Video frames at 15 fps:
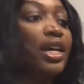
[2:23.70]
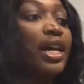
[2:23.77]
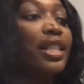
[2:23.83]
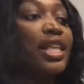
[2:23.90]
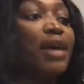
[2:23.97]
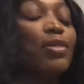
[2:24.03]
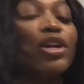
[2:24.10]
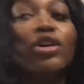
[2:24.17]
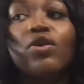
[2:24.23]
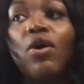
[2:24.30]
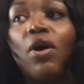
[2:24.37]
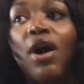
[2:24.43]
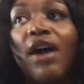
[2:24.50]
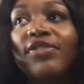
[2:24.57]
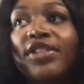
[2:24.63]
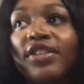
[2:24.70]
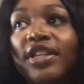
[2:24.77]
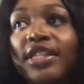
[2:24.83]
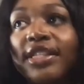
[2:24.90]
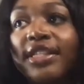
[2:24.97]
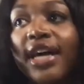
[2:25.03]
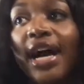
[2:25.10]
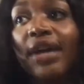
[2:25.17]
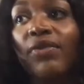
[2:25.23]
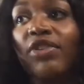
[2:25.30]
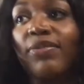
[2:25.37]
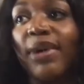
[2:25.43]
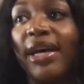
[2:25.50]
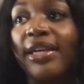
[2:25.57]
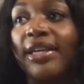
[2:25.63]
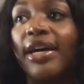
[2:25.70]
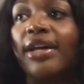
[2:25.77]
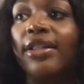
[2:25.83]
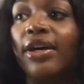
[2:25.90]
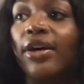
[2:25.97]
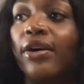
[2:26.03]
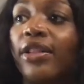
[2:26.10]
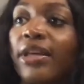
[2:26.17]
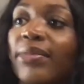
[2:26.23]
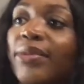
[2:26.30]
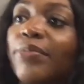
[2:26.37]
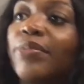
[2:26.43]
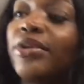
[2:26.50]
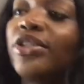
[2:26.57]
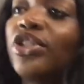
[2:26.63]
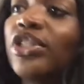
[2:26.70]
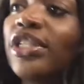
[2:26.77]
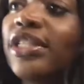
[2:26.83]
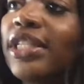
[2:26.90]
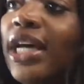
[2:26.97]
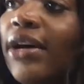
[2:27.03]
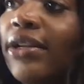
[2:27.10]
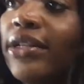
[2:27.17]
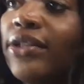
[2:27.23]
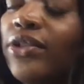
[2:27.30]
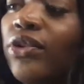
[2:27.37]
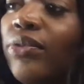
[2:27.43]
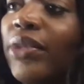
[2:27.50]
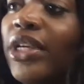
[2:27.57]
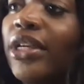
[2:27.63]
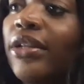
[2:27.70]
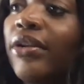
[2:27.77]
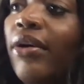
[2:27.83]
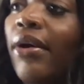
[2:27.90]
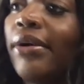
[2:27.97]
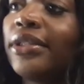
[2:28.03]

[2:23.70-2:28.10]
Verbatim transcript: And I'm going to go off to the side with my yellow. Let me push this down and zoom in.